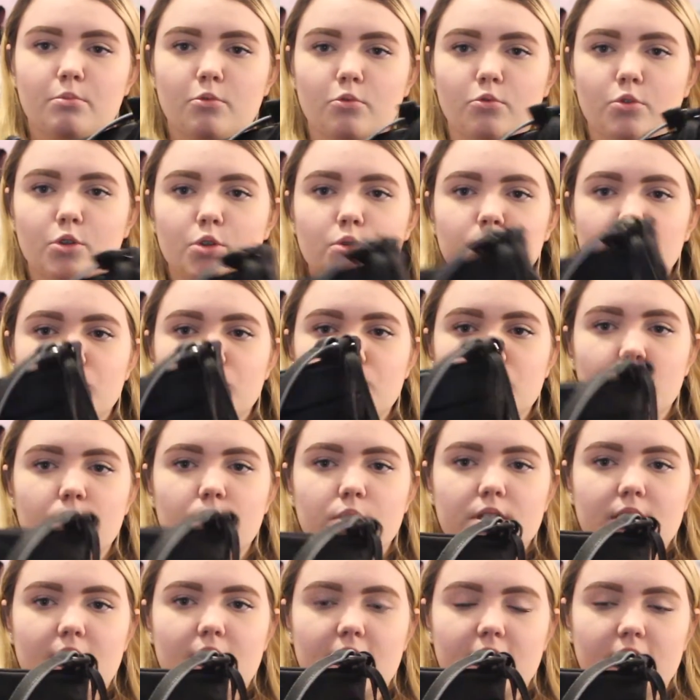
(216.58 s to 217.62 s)
roots, so
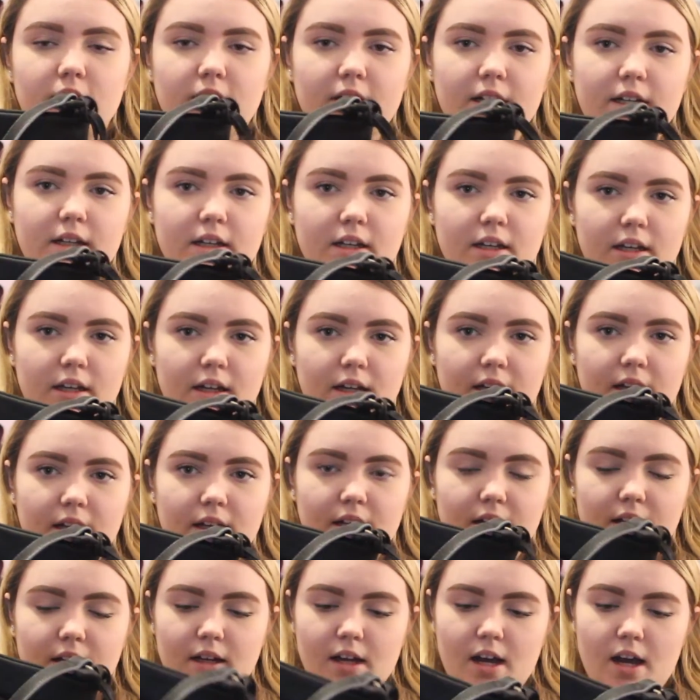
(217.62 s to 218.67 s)
it's kind of like
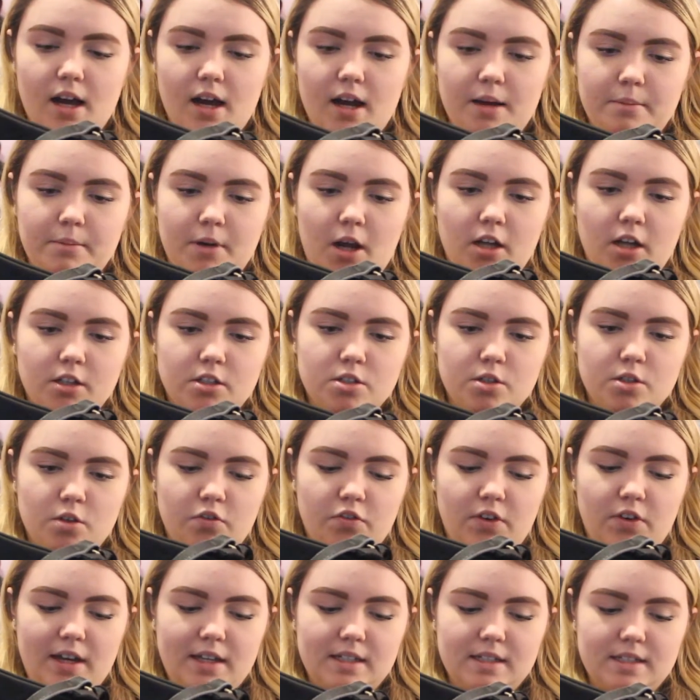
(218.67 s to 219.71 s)
um, not so
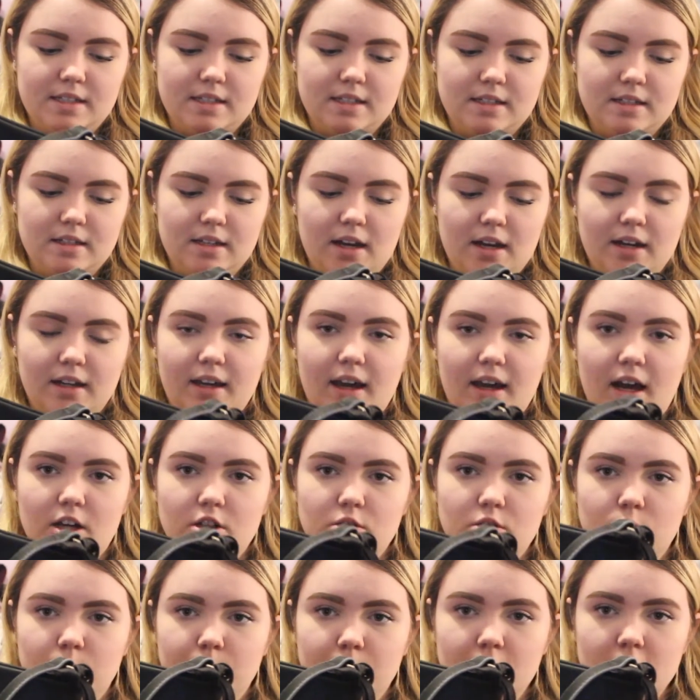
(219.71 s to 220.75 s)
fancy, kind of
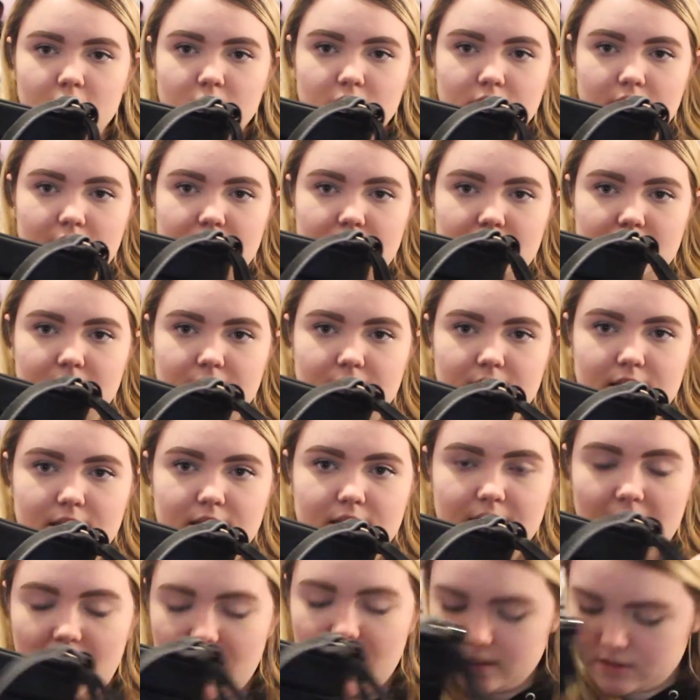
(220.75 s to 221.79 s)
casual purse, and has like these
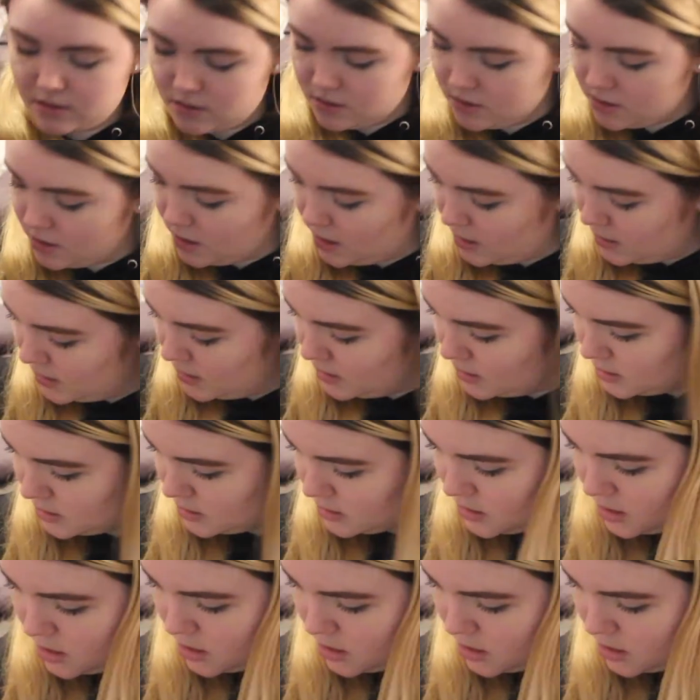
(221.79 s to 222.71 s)
tassels on it.